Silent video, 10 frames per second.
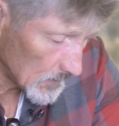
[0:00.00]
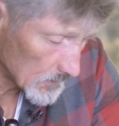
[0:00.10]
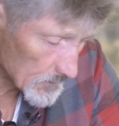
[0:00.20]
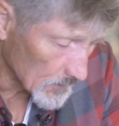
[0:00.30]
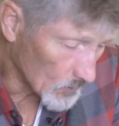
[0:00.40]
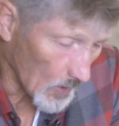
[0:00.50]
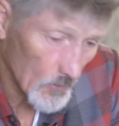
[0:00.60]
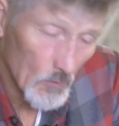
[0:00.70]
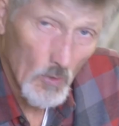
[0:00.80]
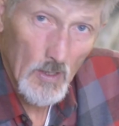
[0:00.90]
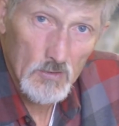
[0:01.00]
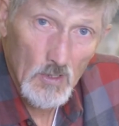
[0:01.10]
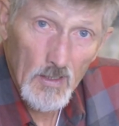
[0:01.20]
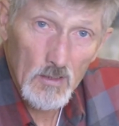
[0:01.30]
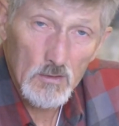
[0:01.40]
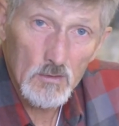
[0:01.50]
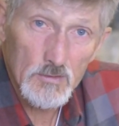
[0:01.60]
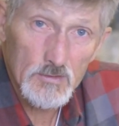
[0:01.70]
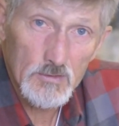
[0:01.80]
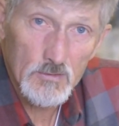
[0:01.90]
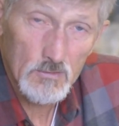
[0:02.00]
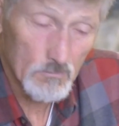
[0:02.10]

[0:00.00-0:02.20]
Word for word: So what we want to try to do is